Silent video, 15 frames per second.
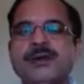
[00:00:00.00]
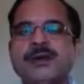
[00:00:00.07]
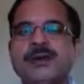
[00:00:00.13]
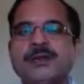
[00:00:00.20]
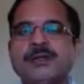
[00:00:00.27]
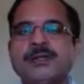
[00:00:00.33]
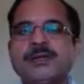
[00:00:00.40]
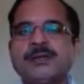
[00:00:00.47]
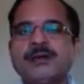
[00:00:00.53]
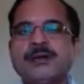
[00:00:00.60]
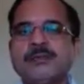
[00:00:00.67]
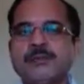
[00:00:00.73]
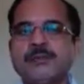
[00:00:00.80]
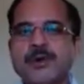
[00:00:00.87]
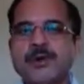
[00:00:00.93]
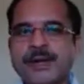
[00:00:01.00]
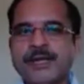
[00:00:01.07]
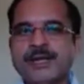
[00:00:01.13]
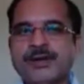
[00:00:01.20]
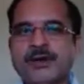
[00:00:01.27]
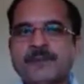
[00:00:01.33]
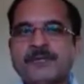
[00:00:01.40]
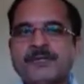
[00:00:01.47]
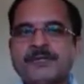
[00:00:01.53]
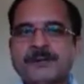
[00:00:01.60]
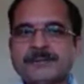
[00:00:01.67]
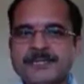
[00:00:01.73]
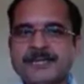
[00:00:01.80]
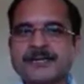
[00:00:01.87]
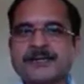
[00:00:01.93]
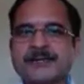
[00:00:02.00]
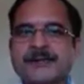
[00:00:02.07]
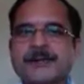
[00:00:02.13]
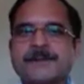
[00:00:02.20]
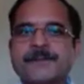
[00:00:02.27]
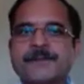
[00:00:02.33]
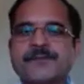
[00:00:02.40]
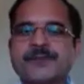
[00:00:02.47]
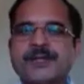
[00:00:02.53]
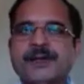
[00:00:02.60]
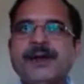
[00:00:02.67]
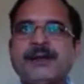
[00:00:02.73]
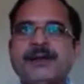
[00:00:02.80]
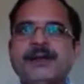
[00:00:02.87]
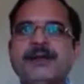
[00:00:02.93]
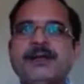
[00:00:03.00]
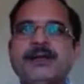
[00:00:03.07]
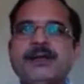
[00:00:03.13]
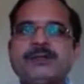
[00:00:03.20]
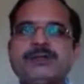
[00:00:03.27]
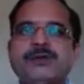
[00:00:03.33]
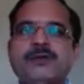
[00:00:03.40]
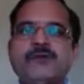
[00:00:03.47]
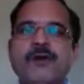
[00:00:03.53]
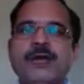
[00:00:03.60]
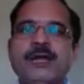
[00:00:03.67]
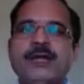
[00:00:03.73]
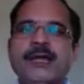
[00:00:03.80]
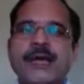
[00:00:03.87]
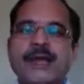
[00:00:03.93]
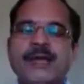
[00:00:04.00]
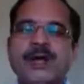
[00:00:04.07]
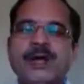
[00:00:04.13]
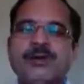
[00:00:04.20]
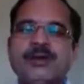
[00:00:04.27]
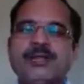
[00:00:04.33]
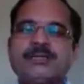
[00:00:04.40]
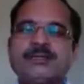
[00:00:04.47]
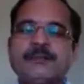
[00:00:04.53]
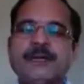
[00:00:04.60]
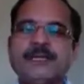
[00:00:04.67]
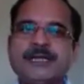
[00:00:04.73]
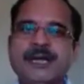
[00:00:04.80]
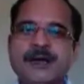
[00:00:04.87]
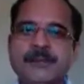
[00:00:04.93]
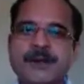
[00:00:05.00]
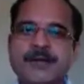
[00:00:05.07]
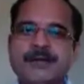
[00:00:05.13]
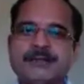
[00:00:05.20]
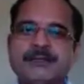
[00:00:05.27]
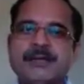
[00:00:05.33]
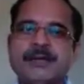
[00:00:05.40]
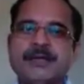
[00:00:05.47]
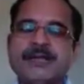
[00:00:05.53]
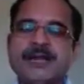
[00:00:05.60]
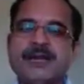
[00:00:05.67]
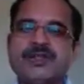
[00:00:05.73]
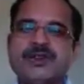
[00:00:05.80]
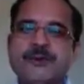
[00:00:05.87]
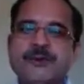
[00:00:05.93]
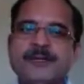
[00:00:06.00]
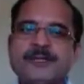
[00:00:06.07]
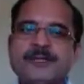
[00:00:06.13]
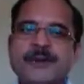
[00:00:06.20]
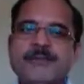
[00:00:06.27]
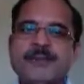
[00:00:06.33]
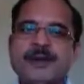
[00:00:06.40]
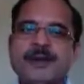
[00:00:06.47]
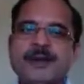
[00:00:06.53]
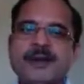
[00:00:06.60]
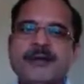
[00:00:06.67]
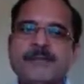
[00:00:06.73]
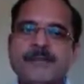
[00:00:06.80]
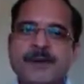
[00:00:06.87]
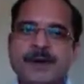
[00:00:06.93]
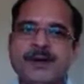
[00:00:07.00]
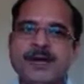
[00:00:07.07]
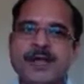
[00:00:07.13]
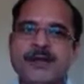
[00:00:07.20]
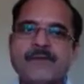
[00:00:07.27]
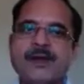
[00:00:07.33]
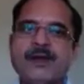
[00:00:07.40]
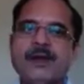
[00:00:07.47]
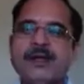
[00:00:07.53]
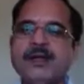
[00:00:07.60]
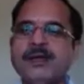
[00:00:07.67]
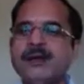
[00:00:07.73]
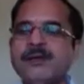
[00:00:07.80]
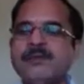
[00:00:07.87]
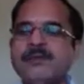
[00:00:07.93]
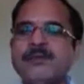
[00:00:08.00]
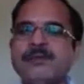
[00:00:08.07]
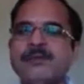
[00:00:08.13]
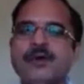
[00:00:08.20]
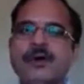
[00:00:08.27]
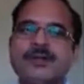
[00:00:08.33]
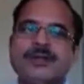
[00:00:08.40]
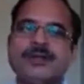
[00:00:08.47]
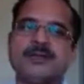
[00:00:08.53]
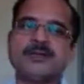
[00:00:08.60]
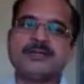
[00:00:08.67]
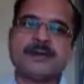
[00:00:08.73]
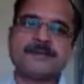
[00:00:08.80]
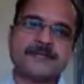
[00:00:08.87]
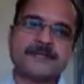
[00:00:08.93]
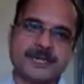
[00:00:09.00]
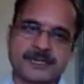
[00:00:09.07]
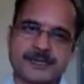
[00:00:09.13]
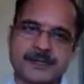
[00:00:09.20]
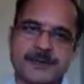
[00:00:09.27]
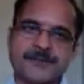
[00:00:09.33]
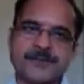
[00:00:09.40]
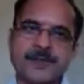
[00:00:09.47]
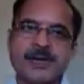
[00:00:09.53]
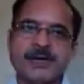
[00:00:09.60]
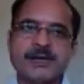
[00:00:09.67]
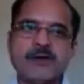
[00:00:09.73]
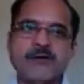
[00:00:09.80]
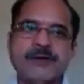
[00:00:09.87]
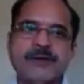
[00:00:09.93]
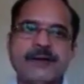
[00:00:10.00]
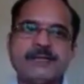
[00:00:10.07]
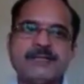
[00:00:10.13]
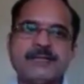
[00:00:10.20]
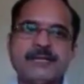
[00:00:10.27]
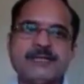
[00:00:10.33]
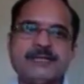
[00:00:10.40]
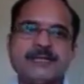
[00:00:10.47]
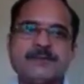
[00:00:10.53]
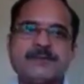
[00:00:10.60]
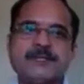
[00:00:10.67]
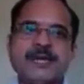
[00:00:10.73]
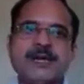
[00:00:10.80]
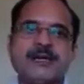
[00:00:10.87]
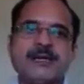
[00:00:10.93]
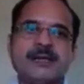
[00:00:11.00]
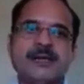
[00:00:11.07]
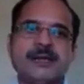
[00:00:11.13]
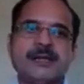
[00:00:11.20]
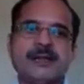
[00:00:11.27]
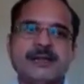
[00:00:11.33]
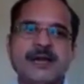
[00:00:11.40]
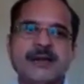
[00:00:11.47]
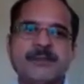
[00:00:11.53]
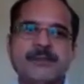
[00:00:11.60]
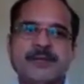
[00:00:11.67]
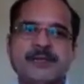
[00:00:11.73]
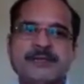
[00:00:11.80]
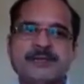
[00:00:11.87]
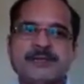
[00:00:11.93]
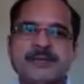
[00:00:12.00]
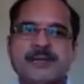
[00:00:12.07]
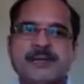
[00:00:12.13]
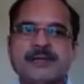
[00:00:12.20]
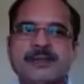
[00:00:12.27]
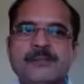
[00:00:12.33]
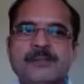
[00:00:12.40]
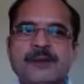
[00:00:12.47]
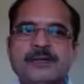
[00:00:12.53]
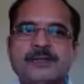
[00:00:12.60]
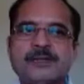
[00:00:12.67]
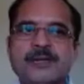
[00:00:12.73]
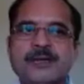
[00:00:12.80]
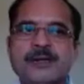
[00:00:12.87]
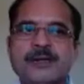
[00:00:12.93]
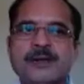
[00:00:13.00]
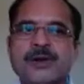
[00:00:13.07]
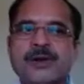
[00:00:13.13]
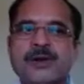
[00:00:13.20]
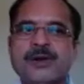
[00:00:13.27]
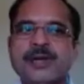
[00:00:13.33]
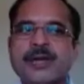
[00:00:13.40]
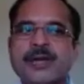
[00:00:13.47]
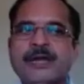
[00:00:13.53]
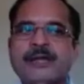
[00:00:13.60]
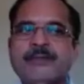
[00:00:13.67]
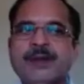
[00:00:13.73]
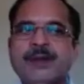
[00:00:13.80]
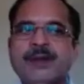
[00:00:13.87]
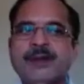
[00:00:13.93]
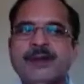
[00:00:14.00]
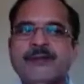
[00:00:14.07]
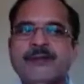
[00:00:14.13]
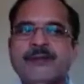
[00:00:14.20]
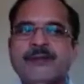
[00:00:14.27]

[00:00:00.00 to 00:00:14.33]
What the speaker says: right? So while carrying out these measurements, there should be some comfort level for the subject. Now, when I say subject, that means the person or animal, anything under